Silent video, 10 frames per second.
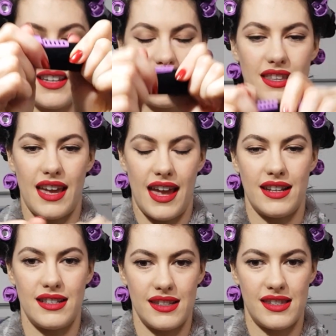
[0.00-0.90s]
The
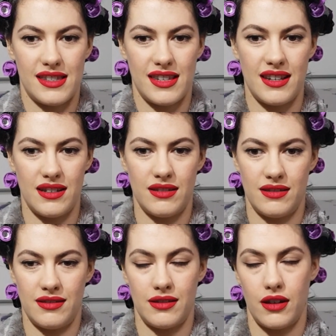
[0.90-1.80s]
ends,
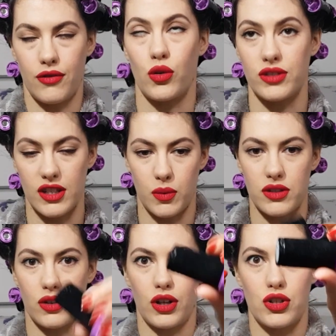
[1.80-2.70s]
of course this one's
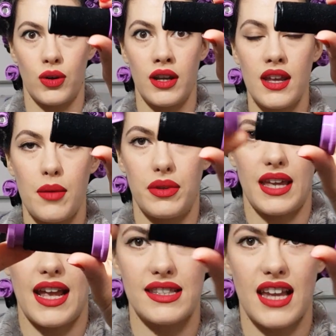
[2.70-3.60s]
not going to do it, but the
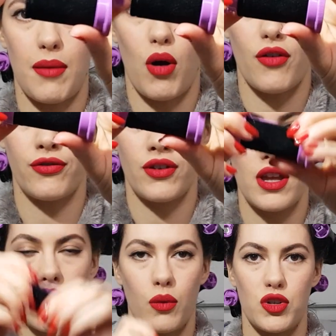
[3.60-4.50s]
ends come off,
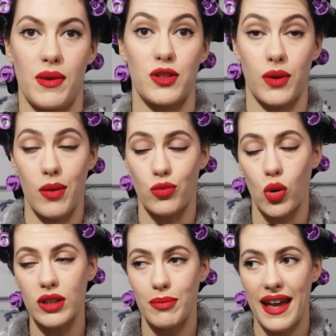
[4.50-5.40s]
which means when I'm
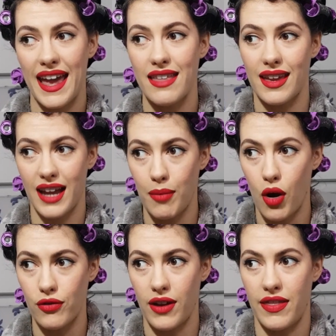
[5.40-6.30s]
rolling my hair they come
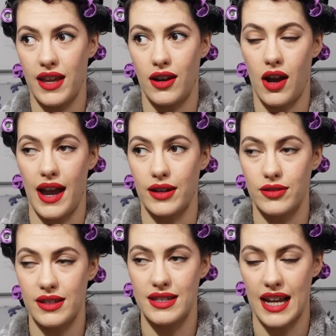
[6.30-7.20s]
off, and then it
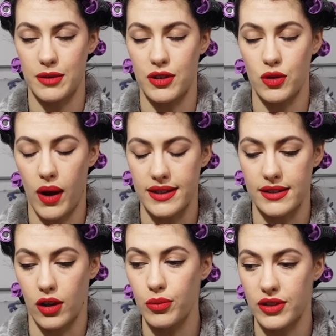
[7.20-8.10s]
takes me twice as
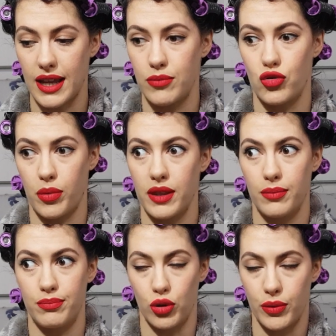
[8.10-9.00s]
long to keep dropping the
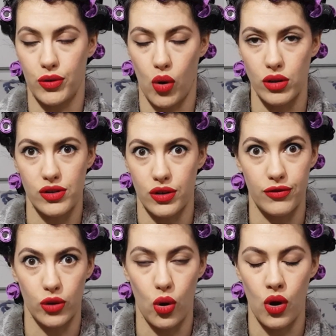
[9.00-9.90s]
bloomin' rollers on the
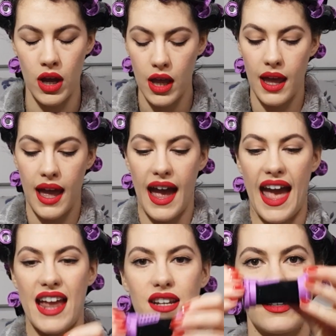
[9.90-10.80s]
floor,
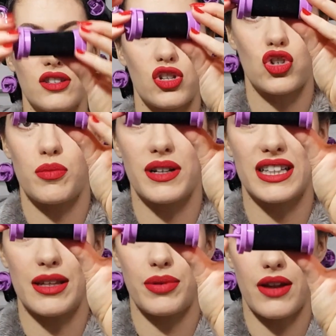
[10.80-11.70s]
and the stupid
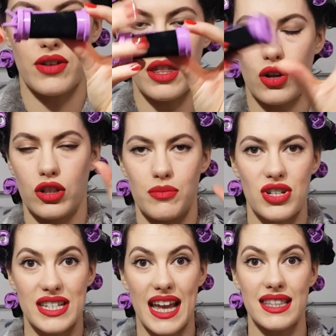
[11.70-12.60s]
clip and everything on them
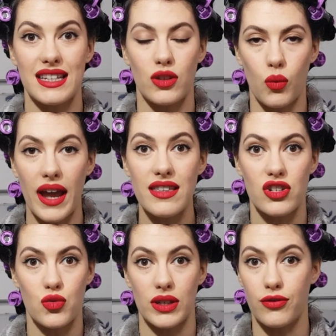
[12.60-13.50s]
just gets in the way. It's
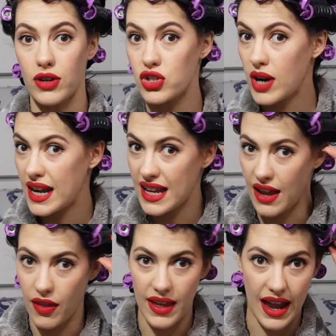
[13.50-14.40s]
just really frustrating. And
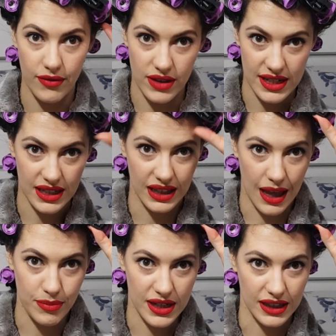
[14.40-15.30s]
then they have these
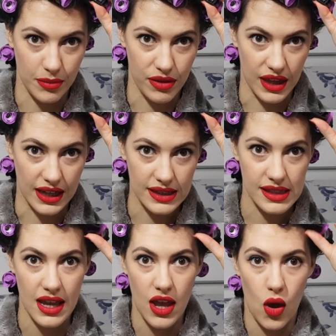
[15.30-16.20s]
clampy clip things
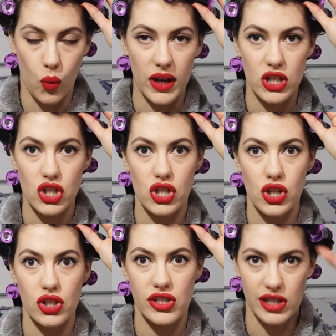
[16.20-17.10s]
which
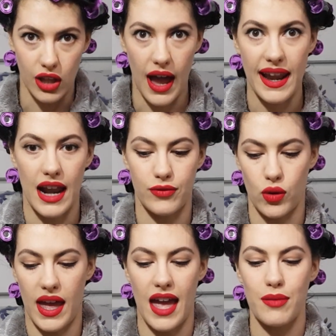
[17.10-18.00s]
slide out of your
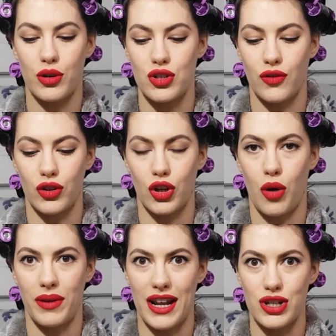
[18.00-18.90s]
hair because you've got the
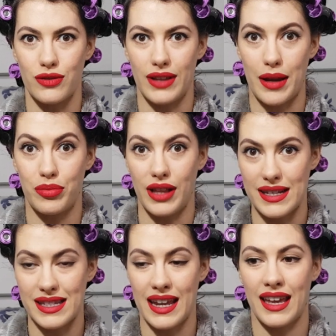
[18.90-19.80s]
combination of like
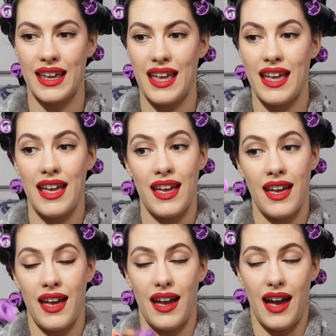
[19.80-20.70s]
plastic,
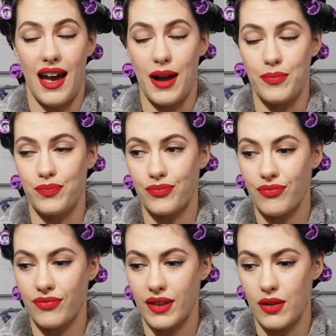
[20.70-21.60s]

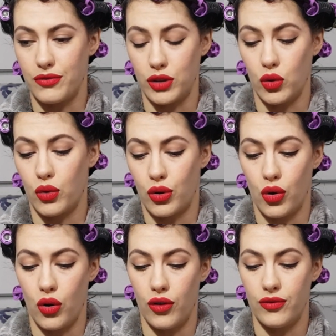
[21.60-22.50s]
velour
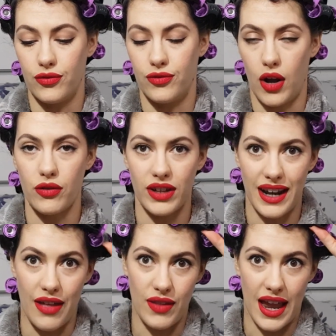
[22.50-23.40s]
or velvet,
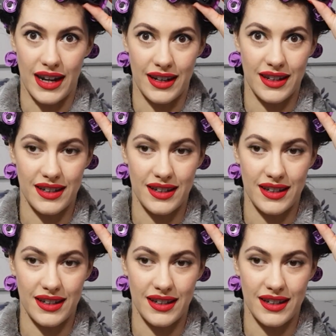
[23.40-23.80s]
and then